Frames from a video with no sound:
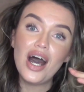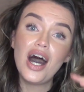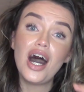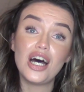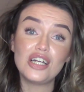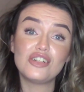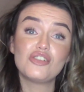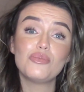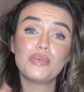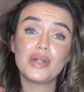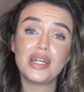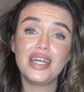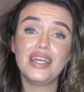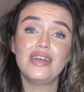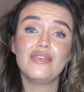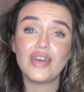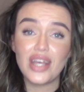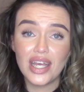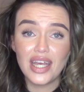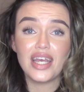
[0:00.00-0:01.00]
I do
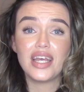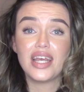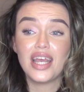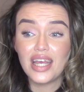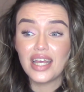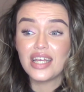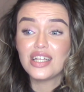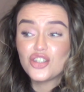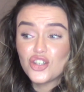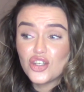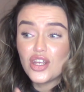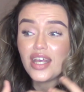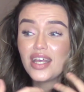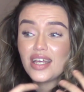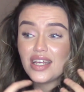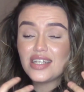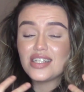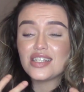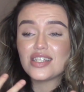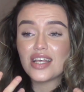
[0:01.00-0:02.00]
believe it
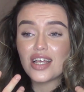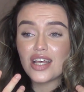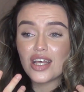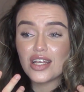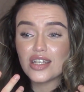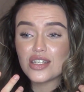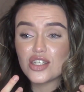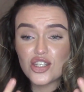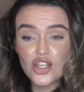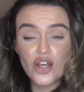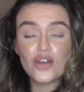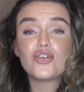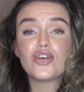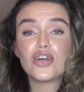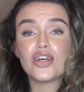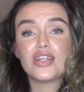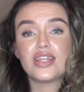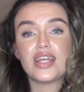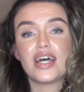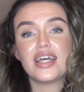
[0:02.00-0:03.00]
is so
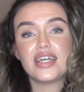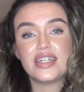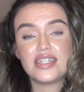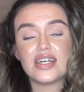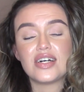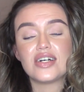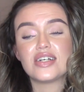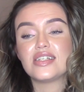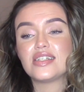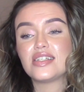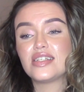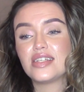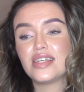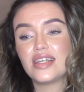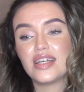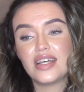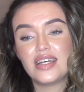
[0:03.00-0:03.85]
good that it does